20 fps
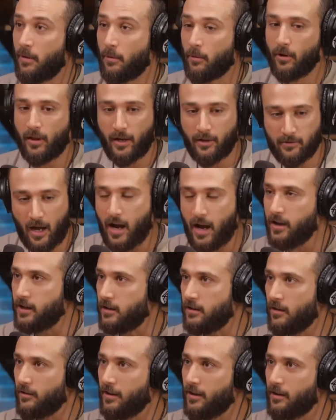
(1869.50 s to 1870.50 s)
And people were like,
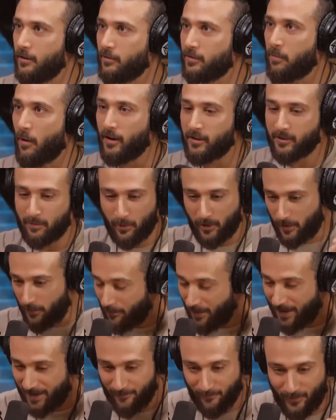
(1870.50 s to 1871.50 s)
I didn't know that was possible.
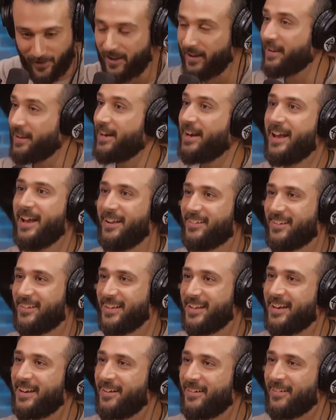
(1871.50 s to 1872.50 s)
I'm like, well, it
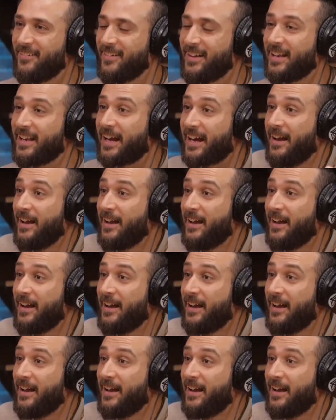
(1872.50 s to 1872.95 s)
is. You know what I mean?